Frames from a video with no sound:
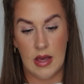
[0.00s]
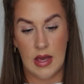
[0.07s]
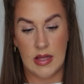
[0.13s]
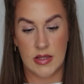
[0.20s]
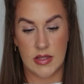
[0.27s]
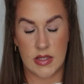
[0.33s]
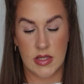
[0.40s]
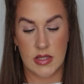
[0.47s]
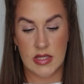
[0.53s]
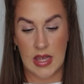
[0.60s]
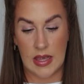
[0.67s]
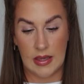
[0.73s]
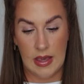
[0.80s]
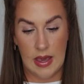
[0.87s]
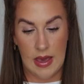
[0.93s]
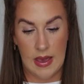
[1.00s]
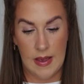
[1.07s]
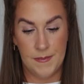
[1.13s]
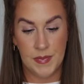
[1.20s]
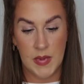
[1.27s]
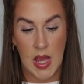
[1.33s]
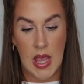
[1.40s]
and skin
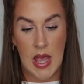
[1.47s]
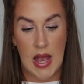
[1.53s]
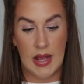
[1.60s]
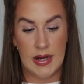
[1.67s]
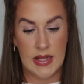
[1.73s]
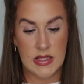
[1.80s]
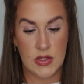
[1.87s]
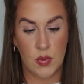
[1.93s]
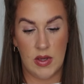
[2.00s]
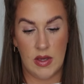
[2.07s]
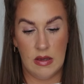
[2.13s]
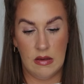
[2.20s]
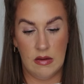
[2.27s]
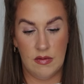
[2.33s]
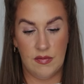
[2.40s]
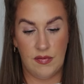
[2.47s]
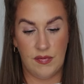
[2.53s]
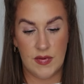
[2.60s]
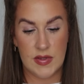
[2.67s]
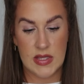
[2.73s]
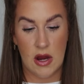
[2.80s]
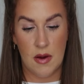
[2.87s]
care, and it's with
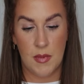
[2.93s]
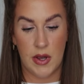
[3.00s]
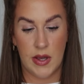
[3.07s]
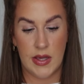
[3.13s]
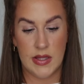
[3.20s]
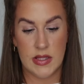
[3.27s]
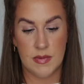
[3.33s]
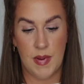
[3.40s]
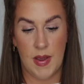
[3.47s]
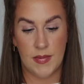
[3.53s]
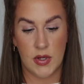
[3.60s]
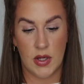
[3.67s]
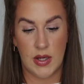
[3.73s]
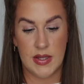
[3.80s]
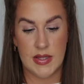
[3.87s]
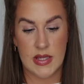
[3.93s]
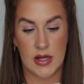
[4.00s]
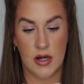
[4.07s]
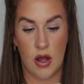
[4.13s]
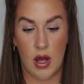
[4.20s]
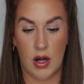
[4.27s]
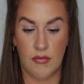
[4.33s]
ceramides, peptides
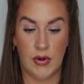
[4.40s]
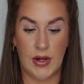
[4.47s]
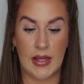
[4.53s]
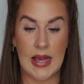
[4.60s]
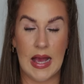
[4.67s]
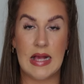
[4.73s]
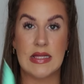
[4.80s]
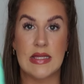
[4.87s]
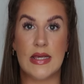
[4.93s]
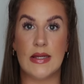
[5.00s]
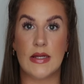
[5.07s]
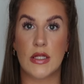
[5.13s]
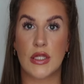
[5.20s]
and hyaluronic acid.